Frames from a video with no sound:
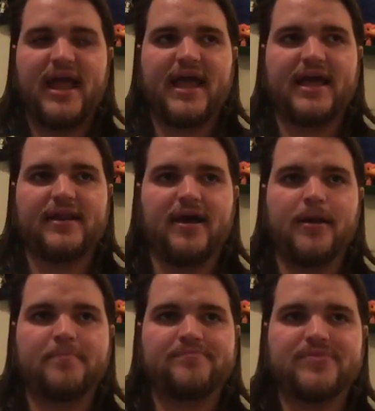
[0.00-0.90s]

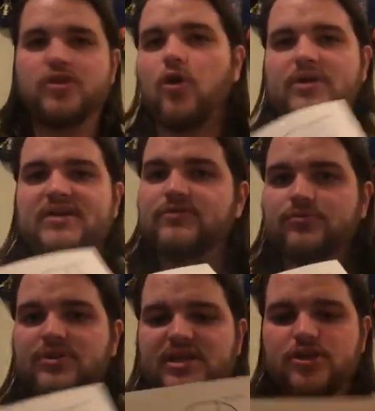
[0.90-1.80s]
And no one even
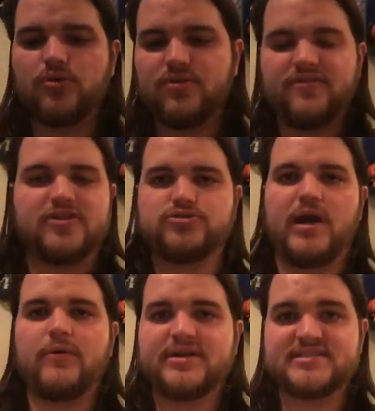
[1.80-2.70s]
really knew that the
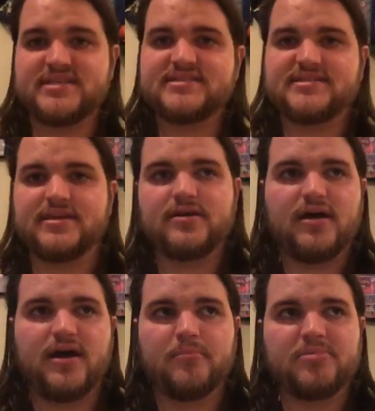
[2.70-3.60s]
drow existed.
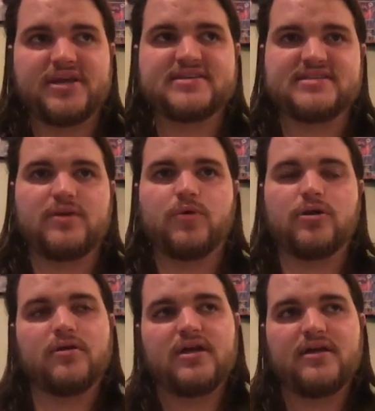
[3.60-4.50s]
Because they
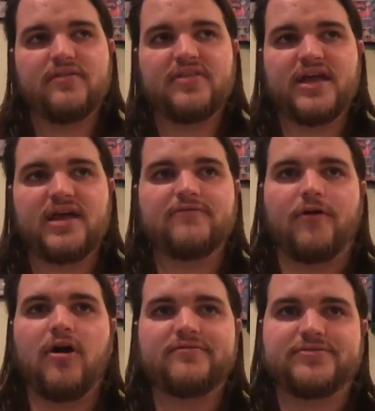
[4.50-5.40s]

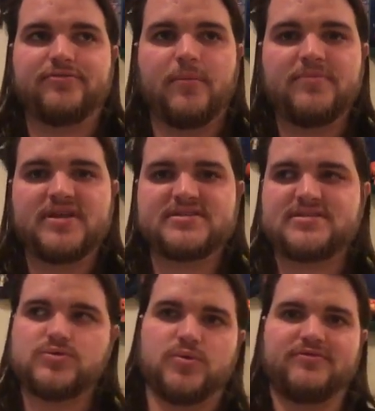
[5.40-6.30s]
evolved from this
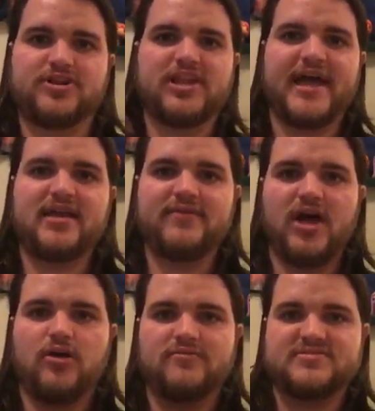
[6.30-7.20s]
sort of clan of
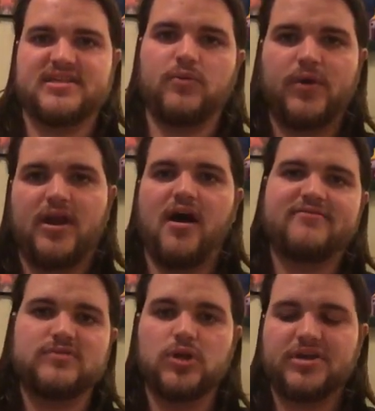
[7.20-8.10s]
elves that went
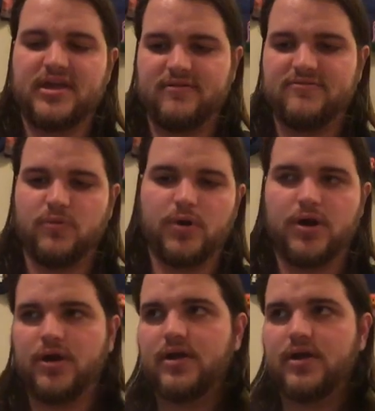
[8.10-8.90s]
off looking for...